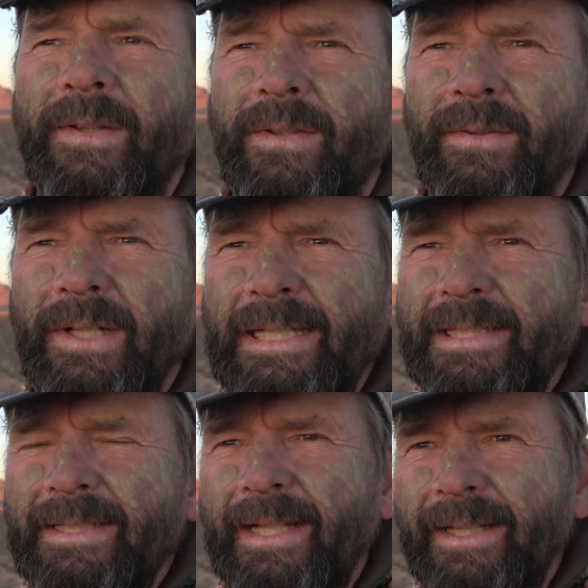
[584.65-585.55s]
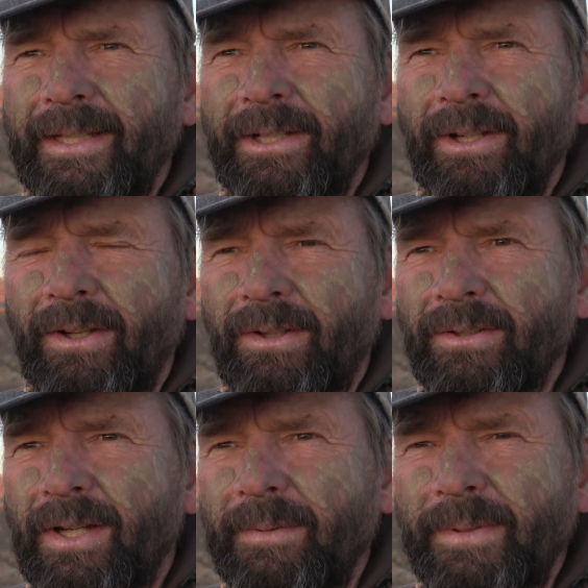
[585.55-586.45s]
So I just sat there a long
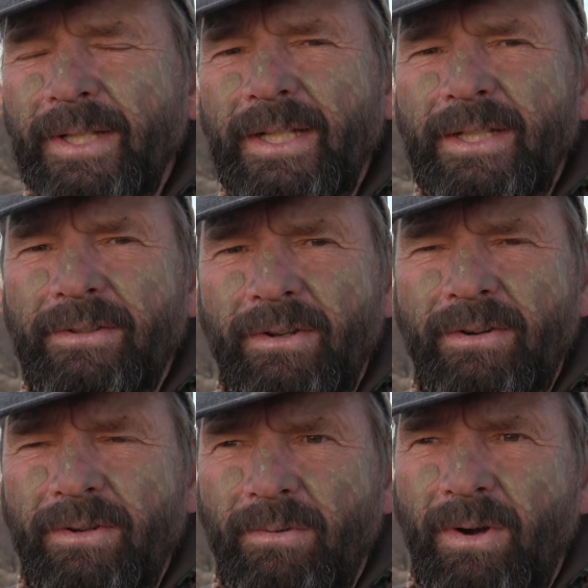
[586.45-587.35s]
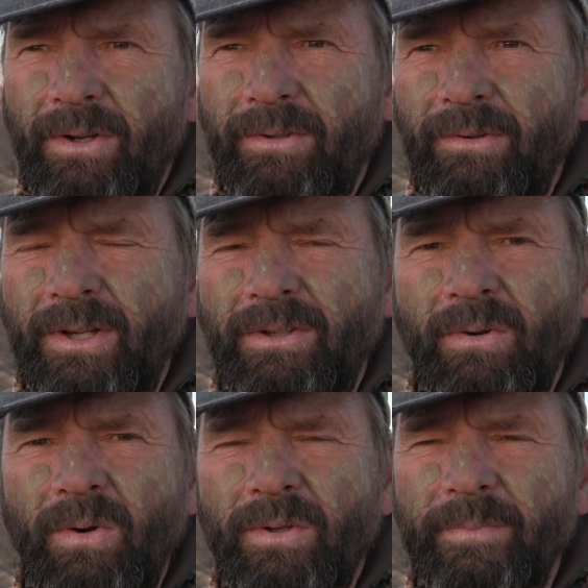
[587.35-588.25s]
time, and then he started to walk straight
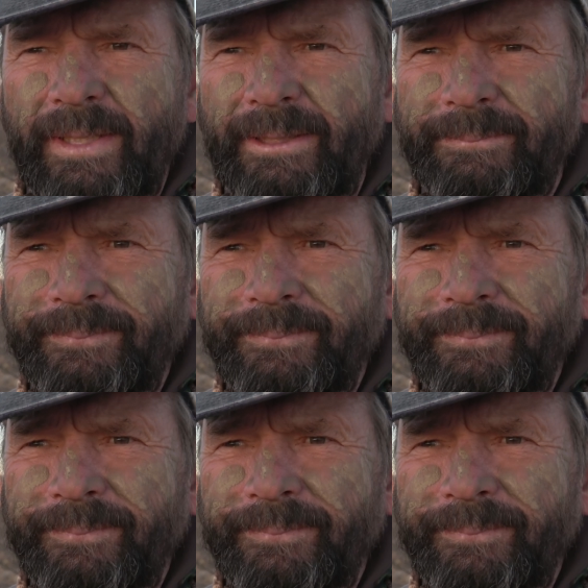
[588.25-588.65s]
towards me.